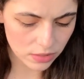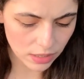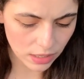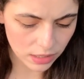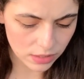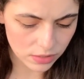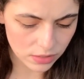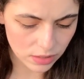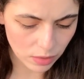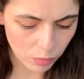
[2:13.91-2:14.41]

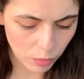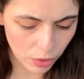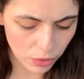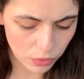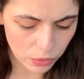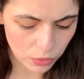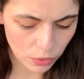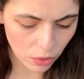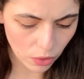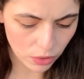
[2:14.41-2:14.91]
someone who
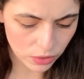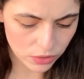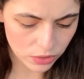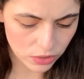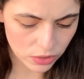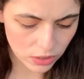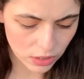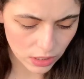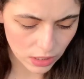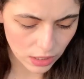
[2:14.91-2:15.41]
lost
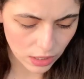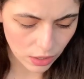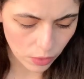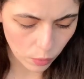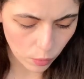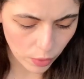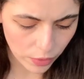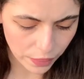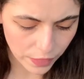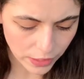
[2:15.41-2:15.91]

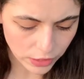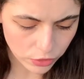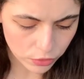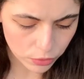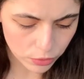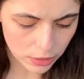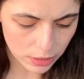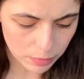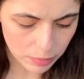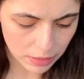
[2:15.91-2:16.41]
what they
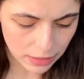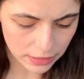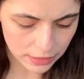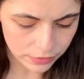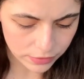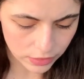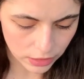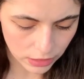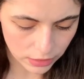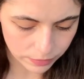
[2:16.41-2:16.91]
truly believed
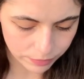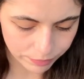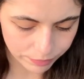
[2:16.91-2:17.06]
in.